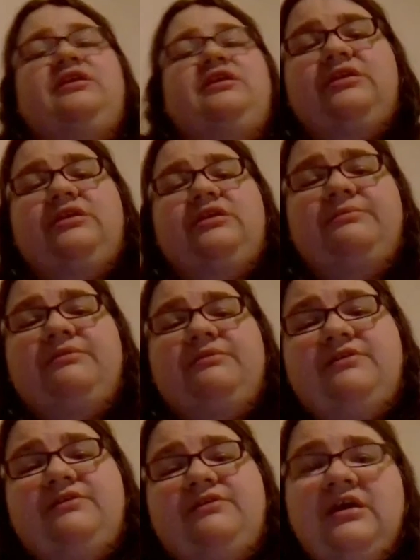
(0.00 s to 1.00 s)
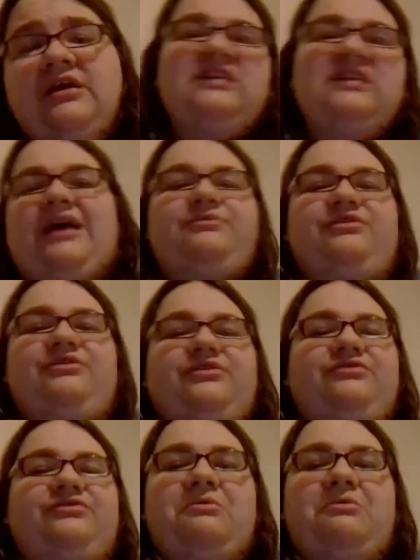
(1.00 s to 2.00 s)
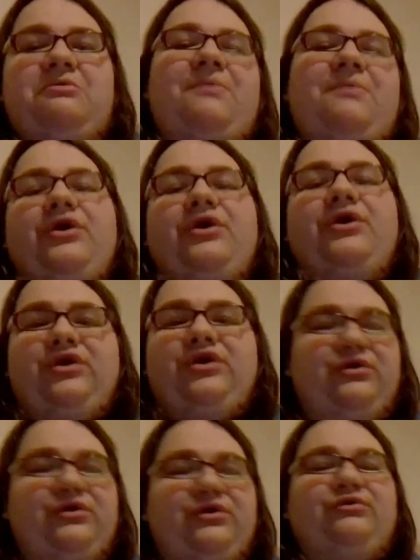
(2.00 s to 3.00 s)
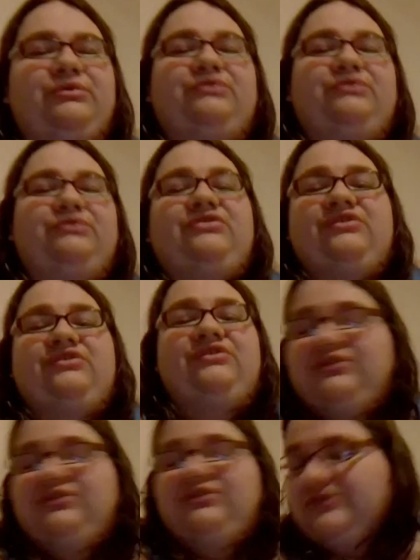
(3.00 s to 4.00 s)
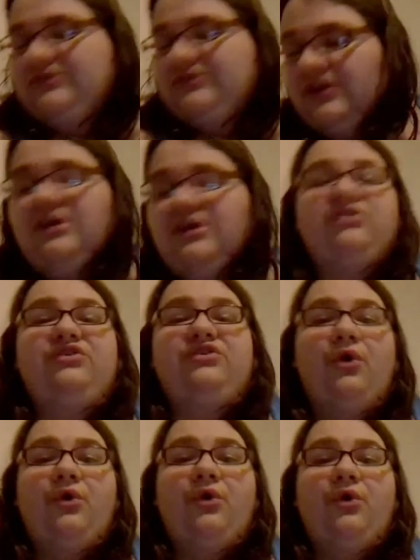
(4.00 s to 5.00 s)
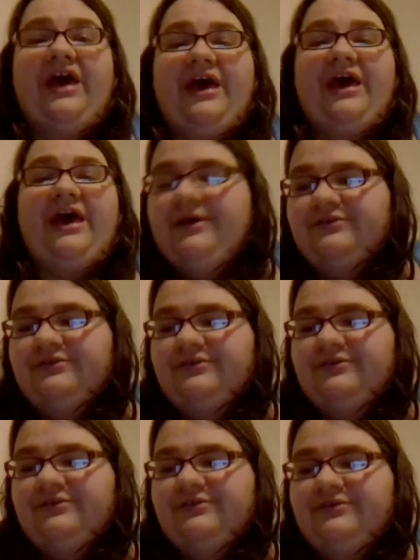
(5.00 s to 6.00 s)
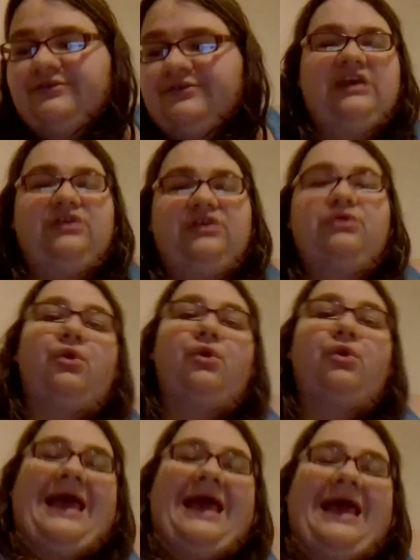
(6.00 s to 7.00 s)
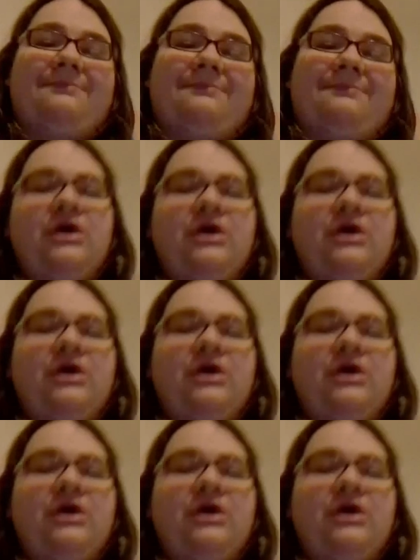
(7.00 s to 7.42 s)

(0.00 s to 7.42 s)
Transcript: your name every time she goes to a party or something with Tristan Ducks and you're there. So I have to hear your name.